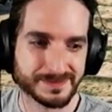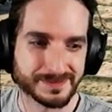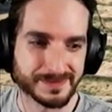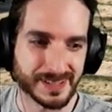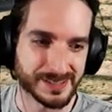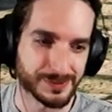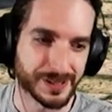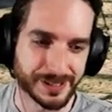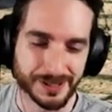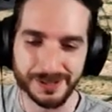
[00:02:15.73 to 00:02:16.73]
That's
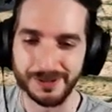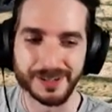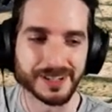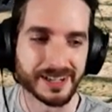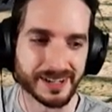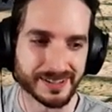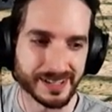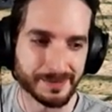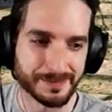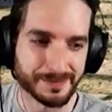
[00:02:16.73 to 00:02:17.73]
really good, Karinika.
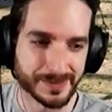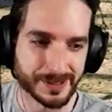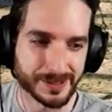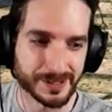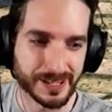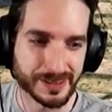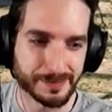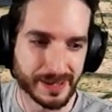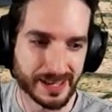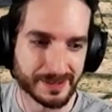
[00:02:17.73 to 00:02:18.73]
Yep, the good and the
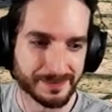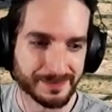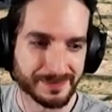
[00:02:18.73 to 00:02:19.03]
bad.